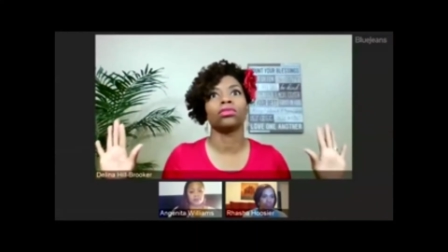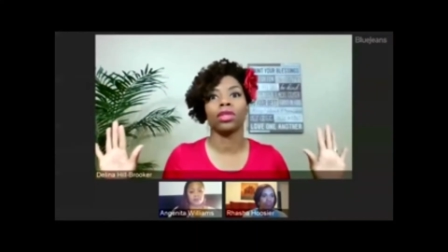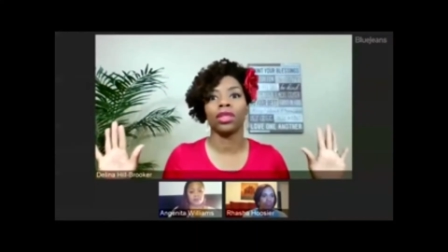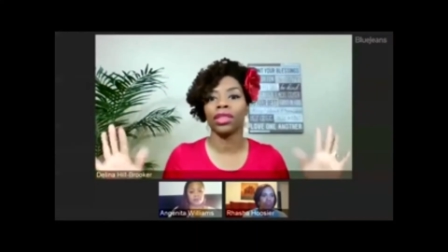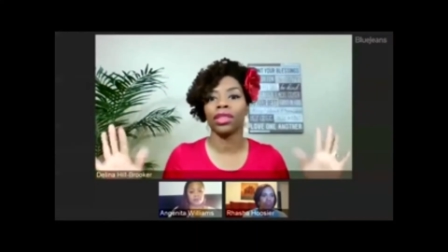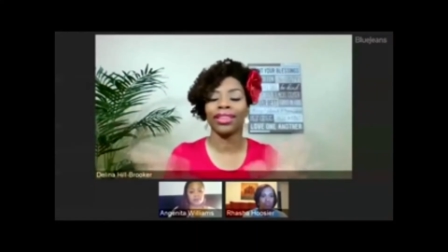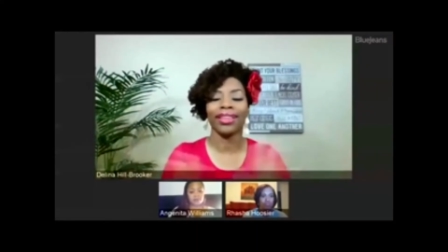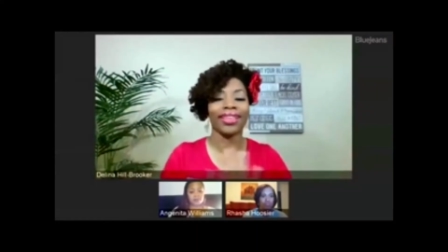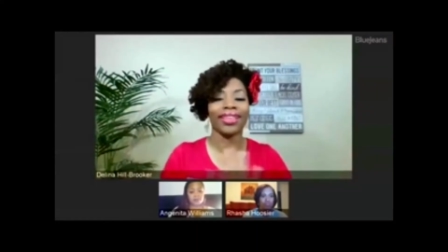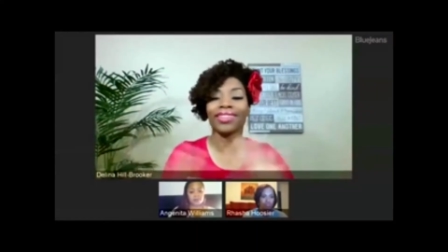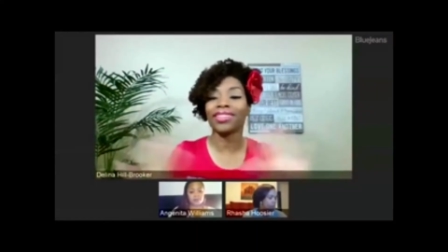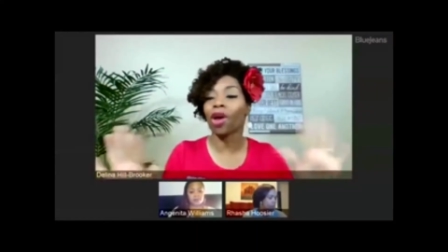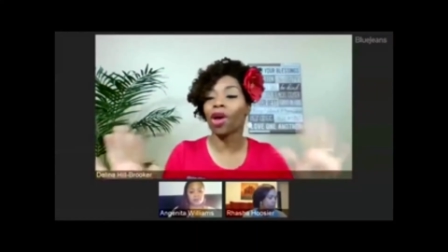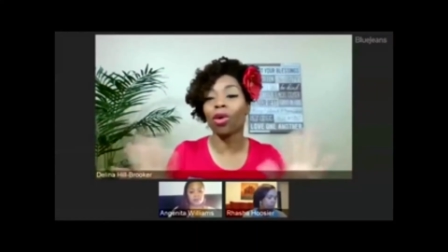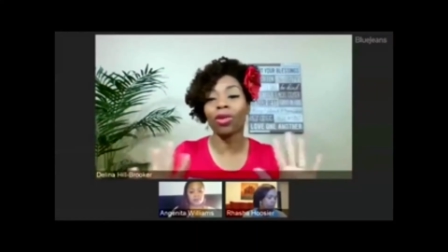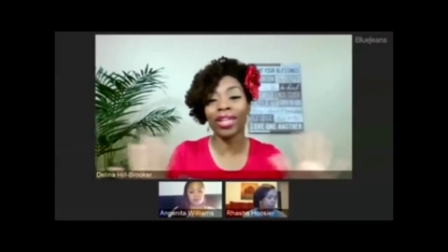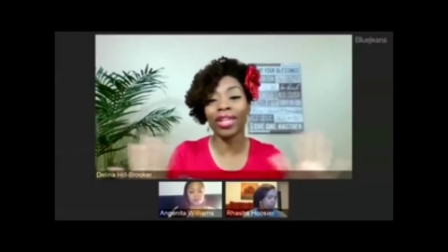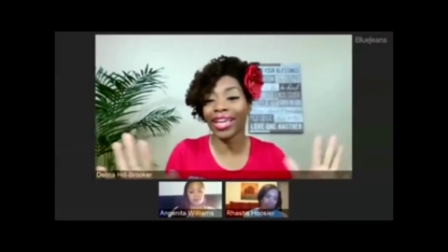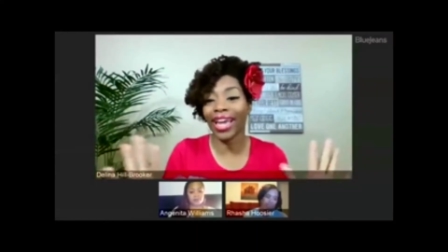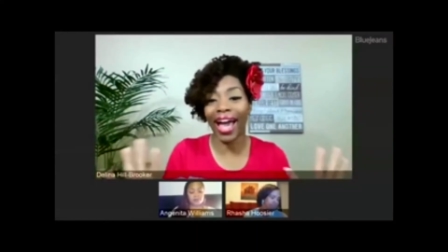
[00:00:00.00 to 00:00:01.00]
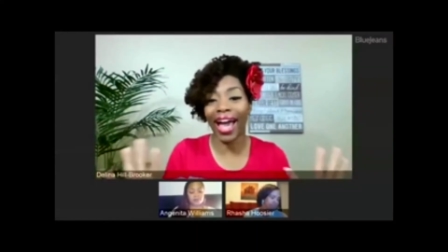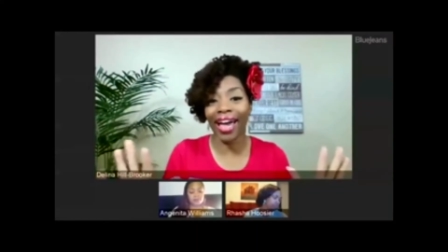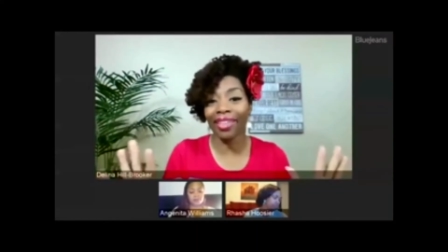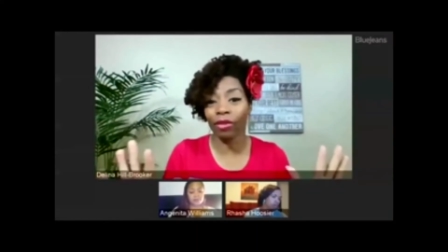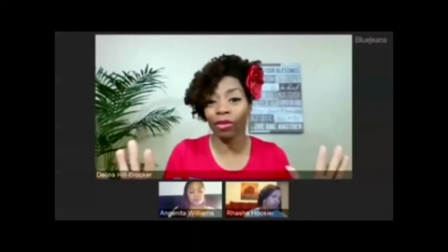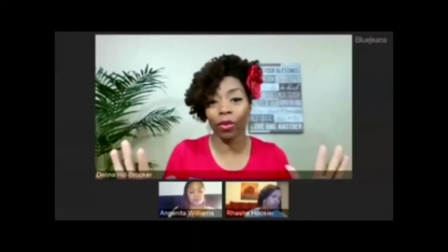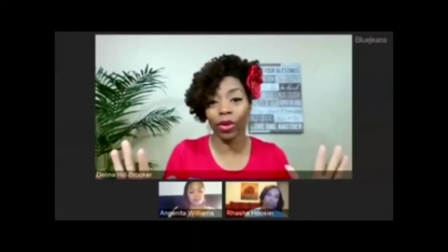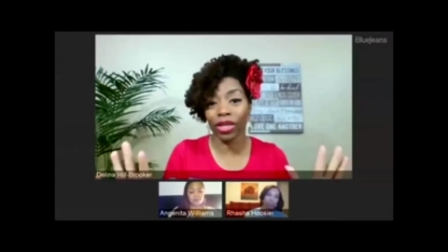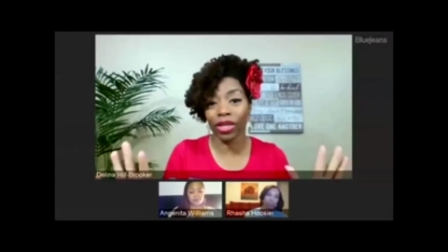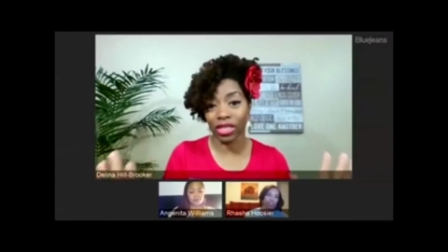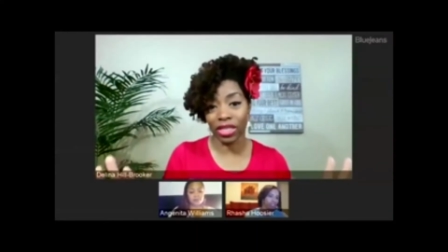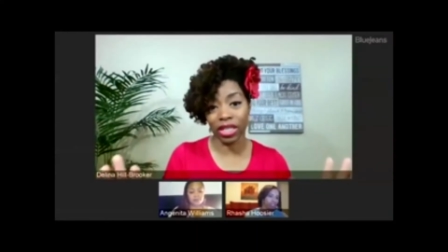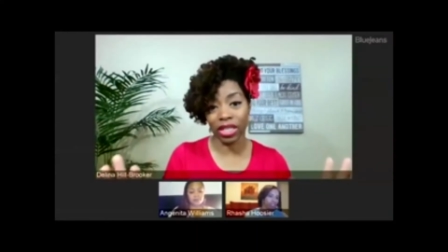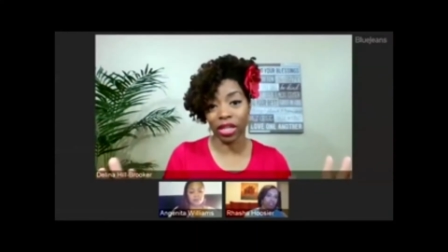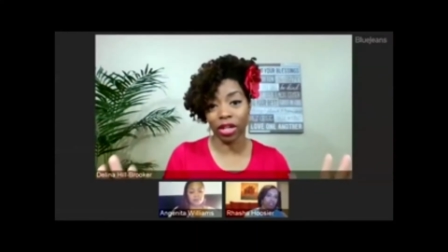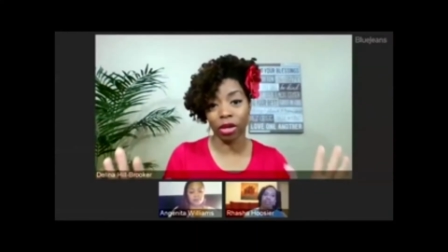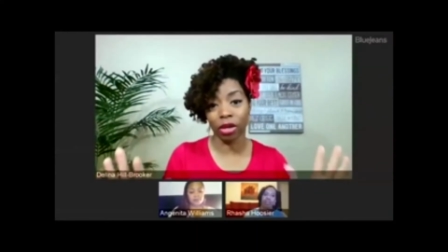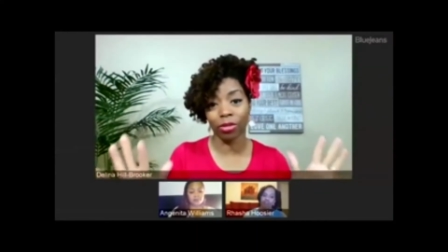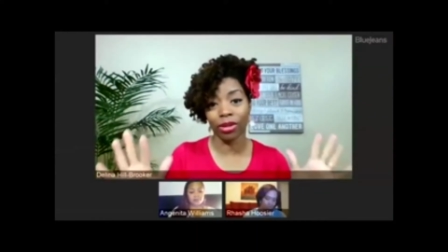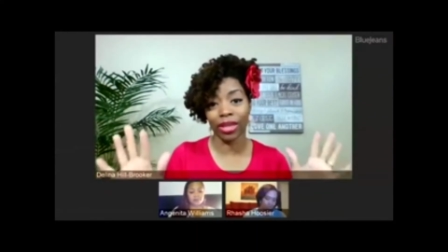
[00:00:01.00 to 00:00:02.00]
it's only God that we can sit here
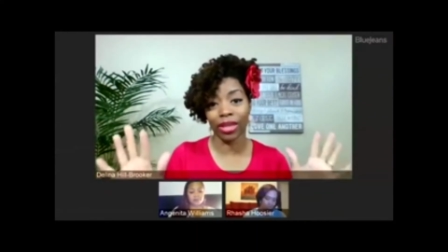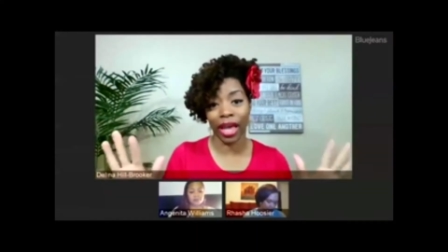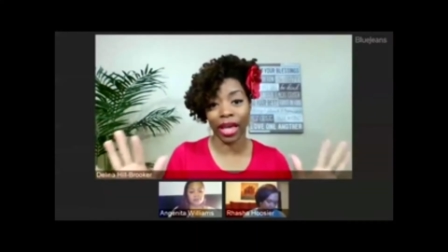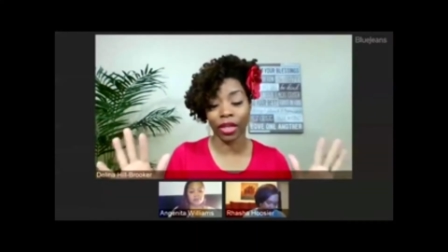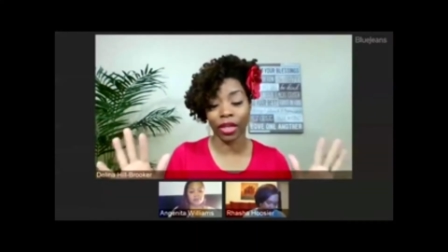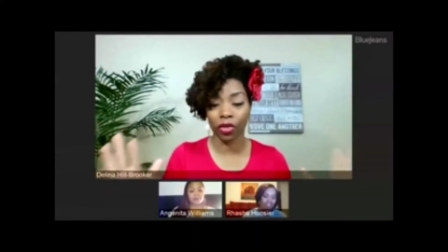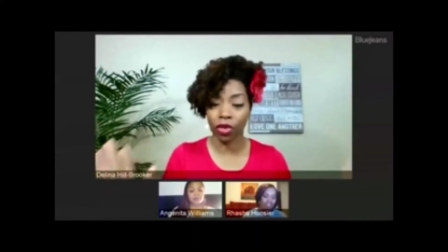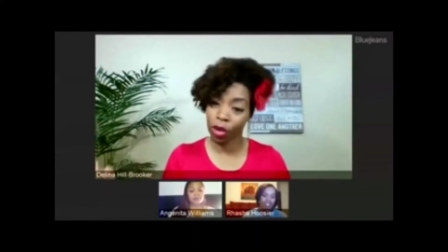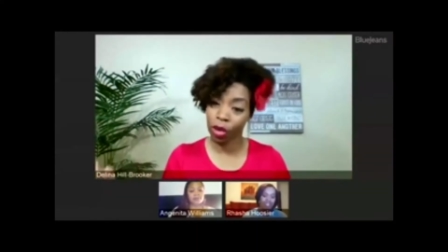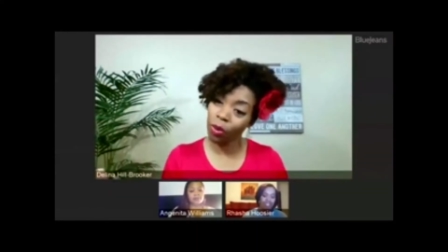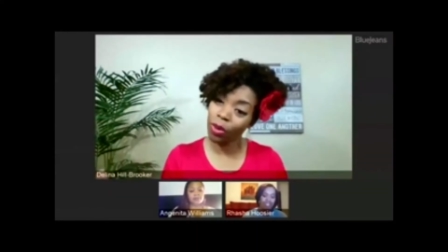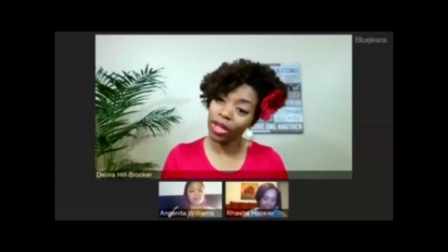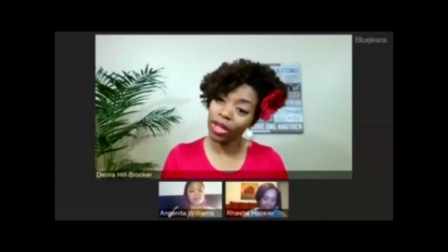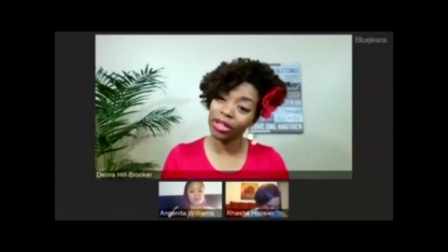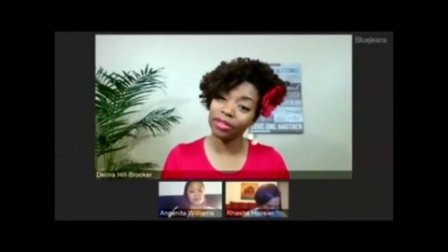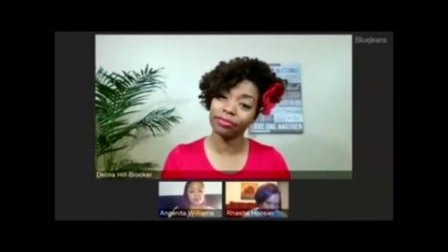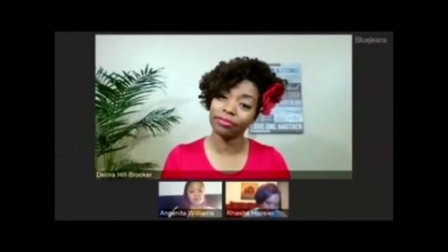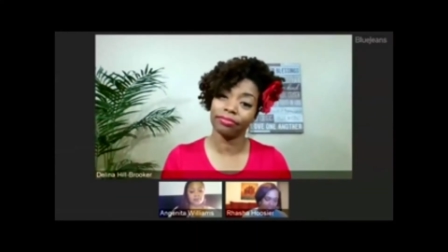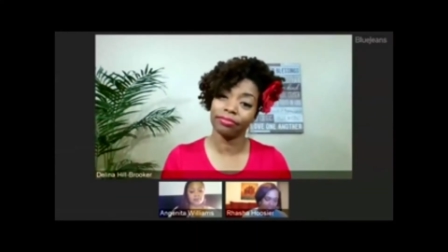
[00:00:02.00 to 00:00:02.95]
and be like, you know what?